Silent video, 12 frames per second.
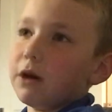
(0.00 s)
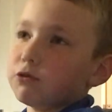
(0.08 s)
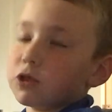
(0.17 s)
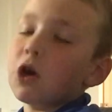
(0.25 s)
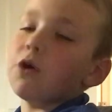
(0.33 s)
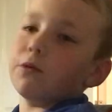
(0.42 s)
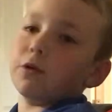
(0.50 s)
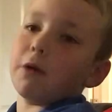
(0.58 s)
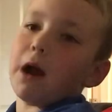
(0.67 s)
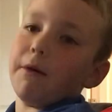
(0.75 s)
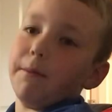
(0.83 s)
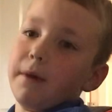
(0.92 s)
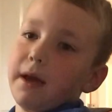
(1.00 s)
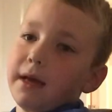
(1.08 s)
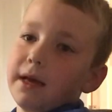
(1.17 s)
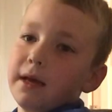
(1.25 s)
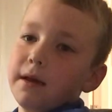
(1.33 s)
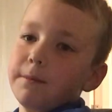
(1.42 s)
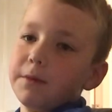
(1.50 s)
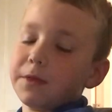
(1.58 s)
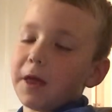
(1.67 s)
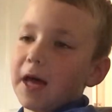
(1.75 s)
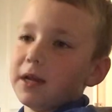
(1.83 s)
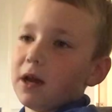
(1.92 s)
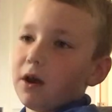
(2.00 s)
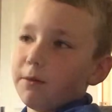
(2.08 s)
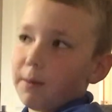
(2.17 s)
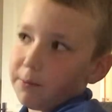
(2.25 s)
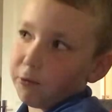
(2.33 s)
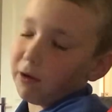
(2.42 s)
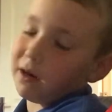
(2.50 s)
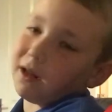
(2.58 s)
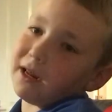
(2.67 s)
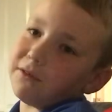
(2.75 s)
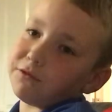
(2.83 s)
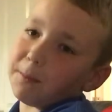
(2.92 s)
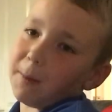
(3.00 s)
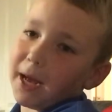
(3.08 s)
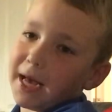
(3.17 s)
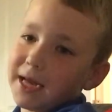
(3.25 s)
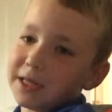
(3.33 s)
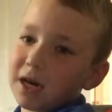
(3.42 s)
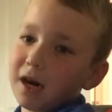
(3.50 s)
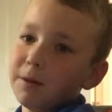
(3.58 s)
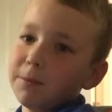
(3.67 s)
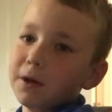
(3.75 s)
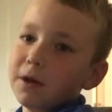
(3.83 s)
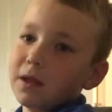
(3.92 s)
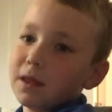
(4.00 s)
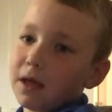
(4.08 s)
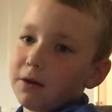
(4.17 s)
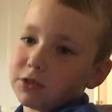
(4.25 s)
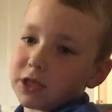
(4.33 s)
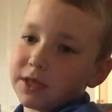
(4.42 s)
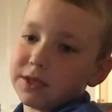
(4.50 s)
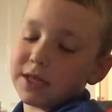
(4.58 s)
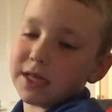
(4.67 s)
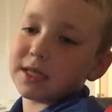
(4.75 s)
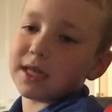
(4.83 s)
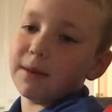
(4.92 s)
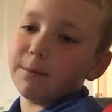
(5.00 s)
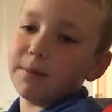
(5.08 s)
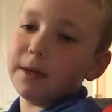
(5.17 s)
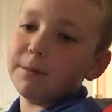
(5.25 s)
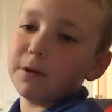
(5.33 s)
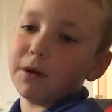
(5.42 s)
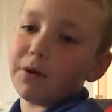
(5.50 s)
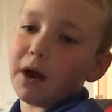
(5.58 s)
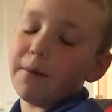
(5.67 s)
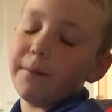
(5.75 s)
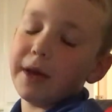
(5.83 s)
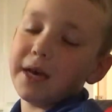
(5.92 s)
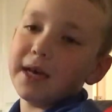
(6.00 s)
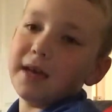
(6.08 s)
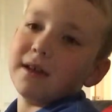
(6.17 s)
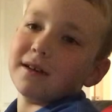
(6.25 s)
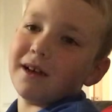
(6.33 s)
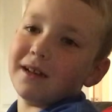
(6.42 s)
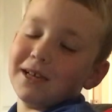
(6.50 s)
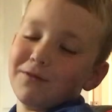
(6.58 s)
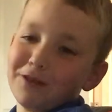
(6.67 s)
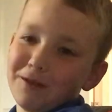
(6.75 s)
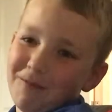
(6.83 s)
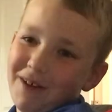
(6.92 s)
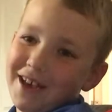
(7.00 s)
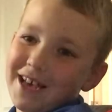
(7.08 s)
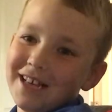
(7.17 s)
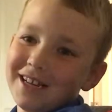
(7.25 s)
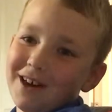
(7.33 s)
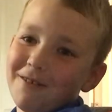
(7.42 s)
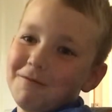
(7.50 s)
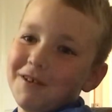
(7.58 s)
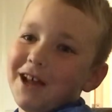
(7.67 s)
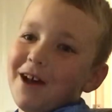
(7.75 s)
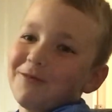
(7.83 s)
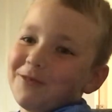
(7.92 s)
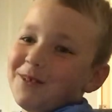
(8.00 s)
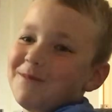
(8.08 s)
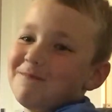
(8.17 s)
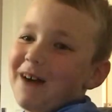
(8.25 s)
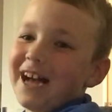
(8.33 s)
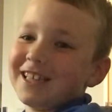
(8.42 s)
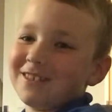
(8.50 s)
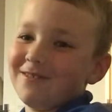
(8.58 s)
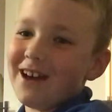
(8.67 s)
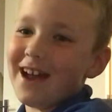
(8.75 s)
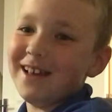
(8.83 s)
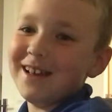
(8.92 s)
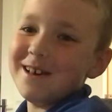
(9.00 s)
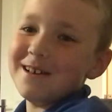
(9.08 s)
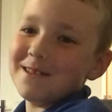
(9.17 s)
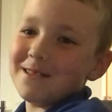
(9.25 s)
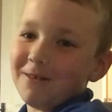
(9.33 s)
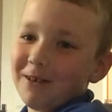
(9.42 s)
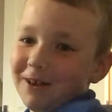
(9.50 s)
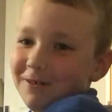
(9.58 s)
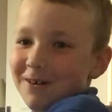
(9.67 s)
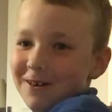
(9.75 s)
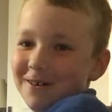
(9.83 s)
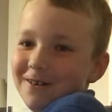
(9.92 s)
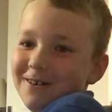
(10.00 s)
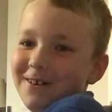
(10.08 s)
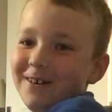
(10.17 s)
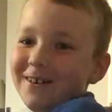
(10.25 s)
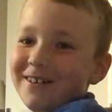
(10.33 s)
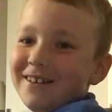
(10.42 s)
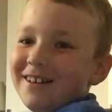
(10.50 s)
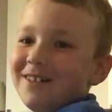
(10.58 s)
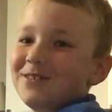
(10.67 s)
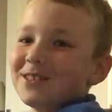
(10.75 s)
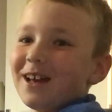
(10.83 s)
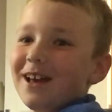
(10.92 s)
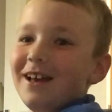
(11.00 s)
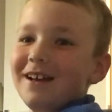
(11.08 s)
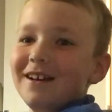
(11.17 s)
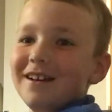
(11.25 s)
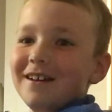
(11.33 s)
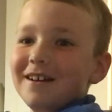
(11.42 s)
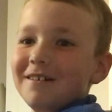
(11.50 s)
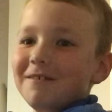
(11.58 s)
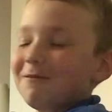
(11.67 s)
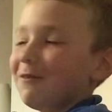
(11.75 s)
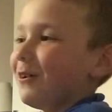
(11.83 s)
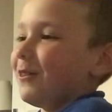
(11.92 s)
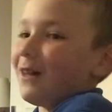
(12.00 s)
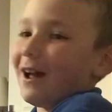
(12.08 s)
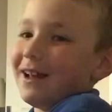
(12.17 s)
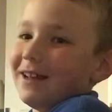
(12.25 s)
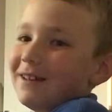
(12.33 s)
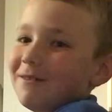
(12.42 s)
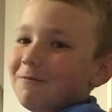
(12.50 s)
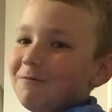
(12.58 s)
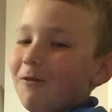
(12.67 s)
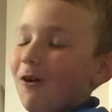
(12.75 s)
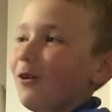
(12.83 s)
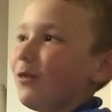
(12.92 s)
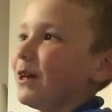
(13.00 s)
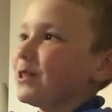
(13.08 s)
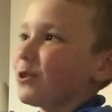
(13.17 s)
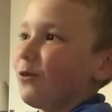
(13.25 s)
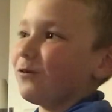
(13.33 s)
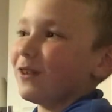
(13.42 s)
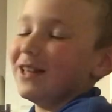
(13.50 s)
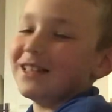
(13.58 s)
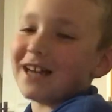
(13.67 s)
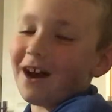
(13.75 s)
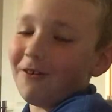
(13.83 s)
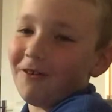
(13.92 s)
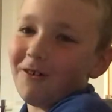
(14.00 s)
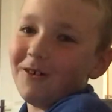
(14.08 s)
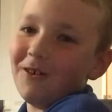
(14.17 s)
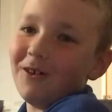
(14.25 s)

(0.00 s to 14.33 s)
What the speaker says: was no one around me. But then I remember when I lifted my head up, there was like 16 people around me. I lifted my head up and everyone backed away. They were like, "Ooh!" And I was like, what are they sort of freaked out